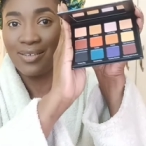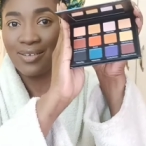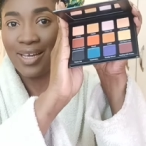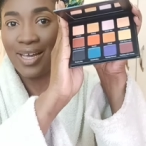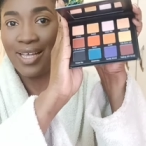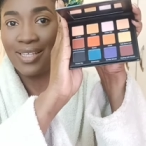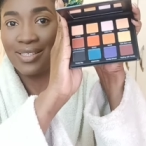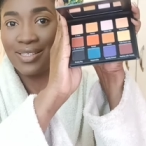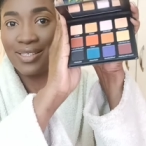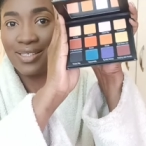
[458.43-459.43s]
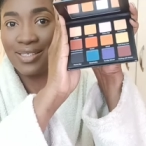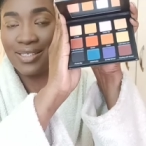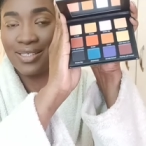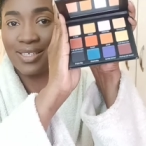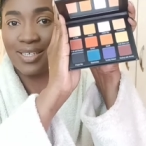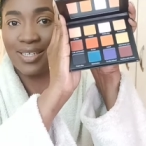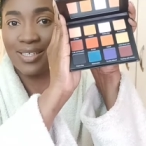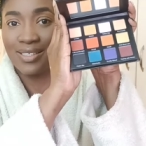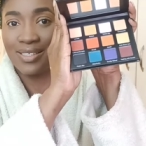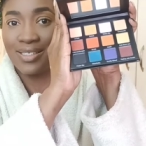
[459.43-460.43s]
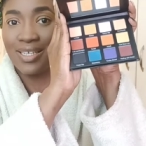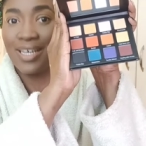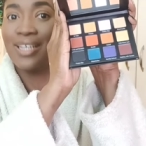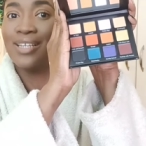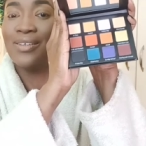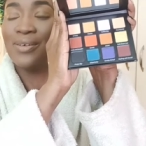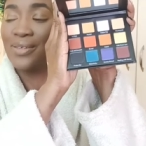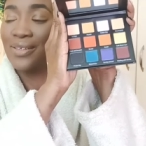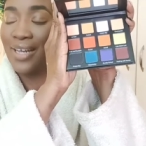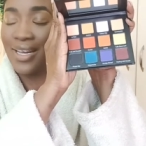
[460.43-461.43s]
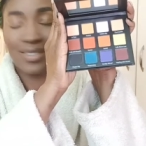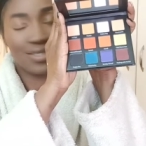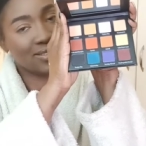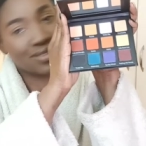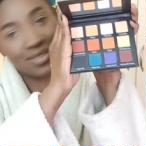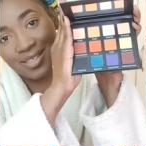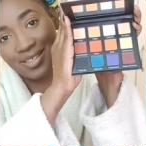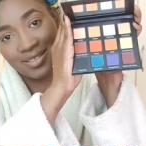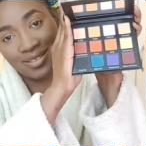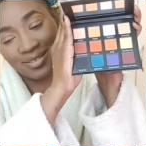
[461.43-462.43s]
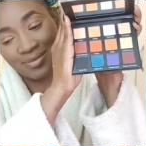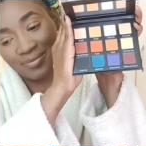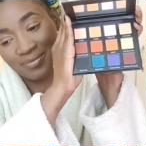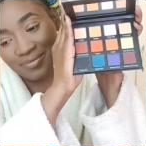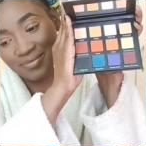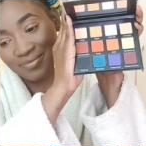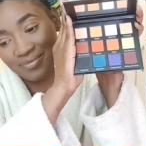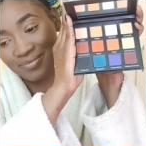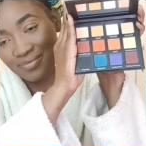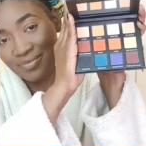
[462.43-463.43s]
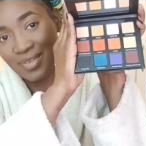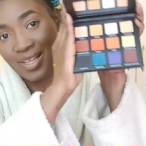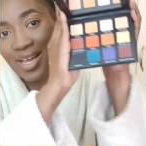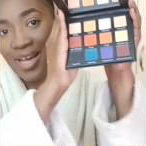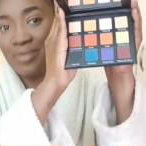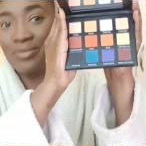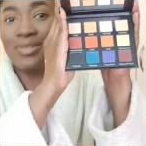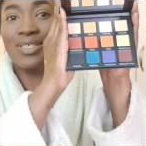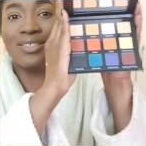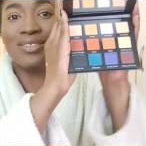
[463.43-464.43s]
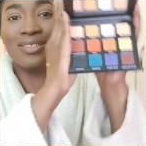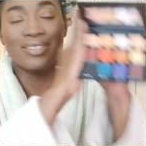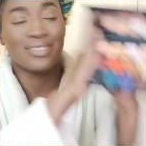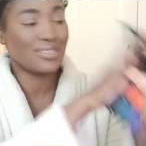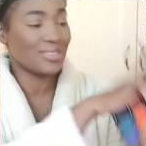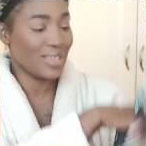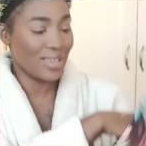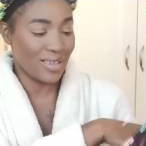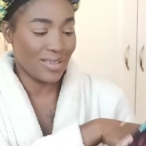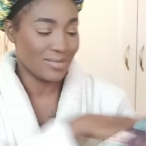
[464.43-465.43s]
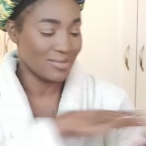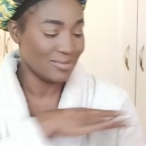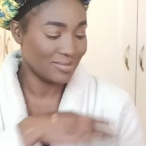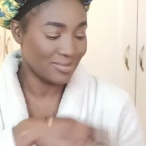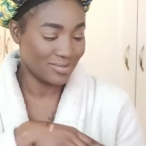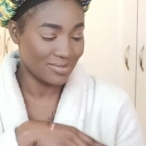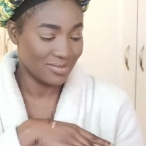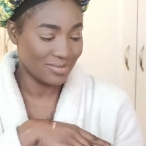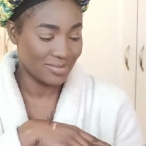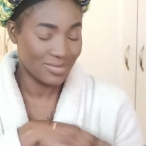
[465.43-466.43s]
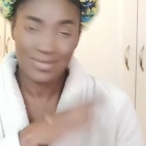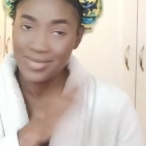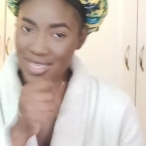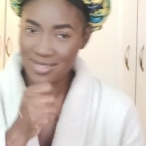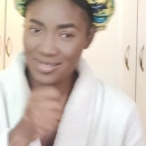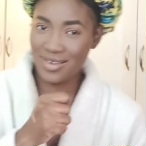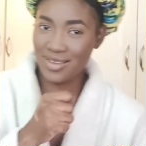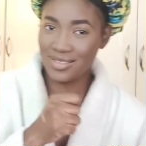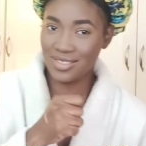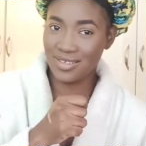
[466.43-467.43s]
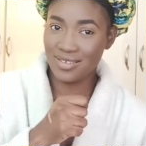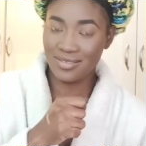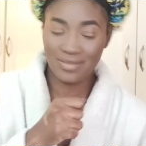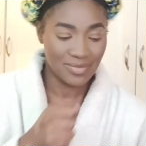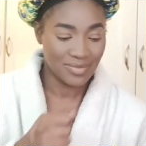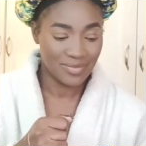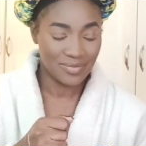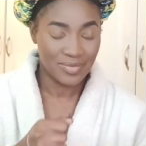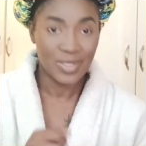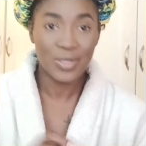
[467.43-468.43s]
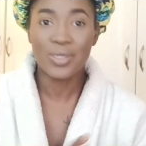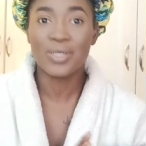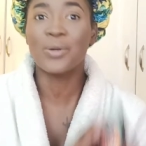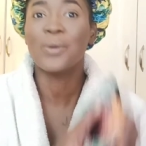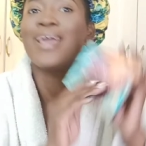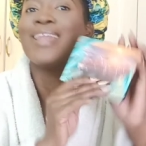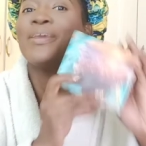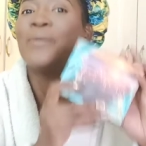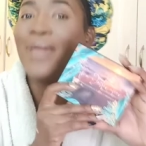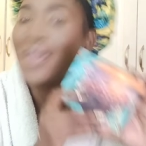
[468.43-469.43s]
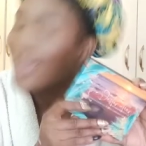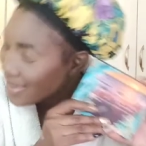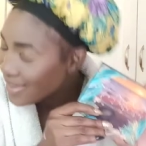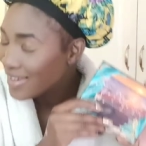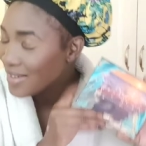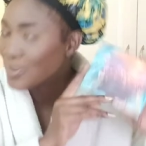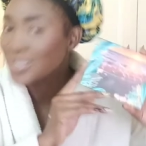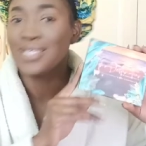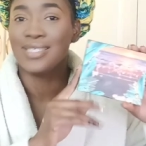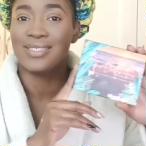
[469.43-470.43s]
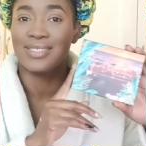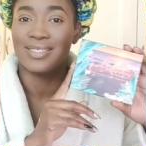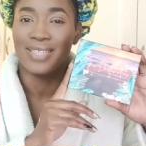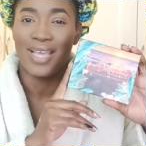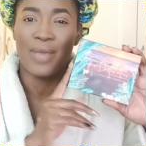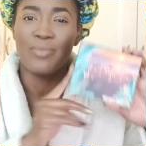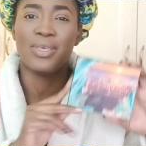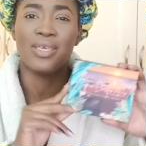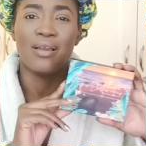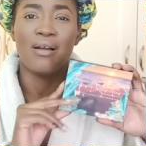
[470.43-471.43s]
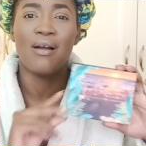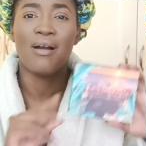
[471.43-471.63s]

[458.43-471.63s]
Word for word: look at these colors Look at these colors. I mean to say, destination, you could go anywhere with this and be